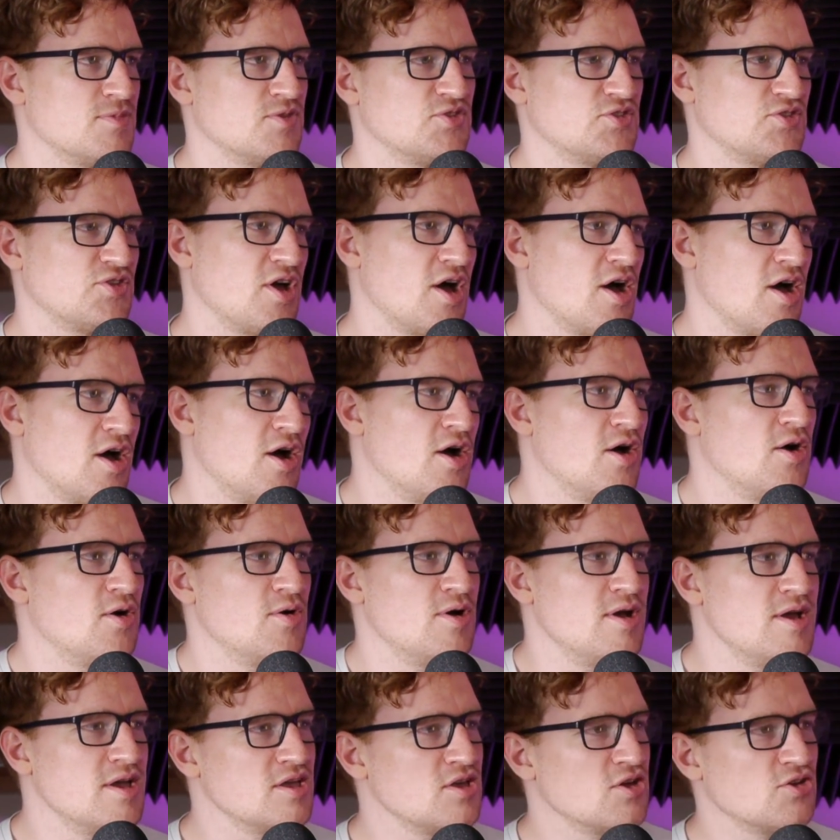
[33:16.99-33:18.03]
so
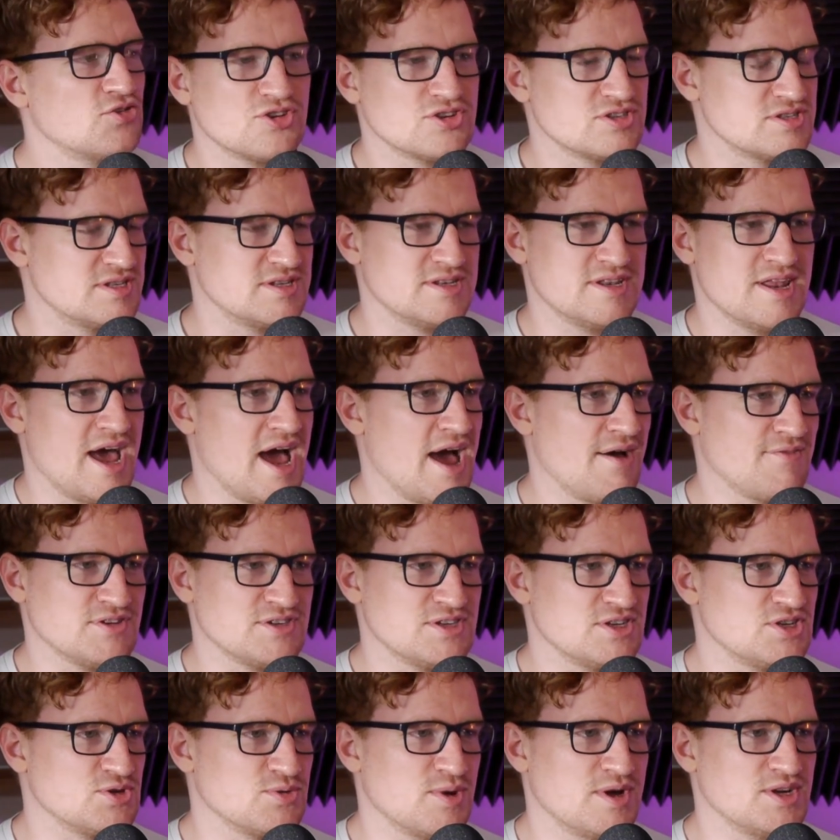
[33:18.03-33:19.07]
you just have a
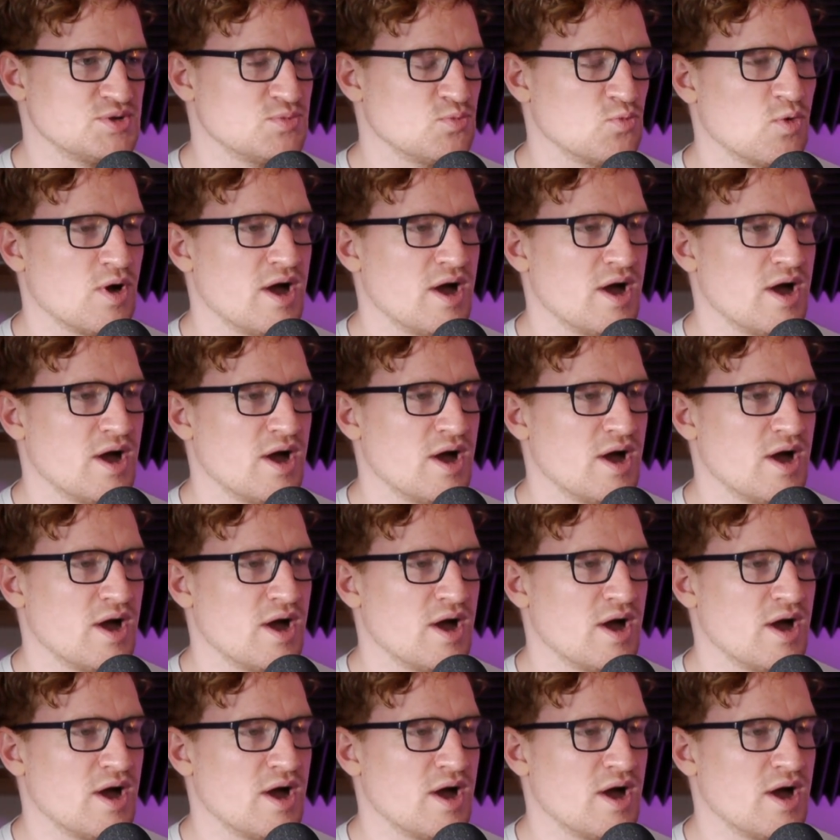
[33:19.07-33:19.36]
situation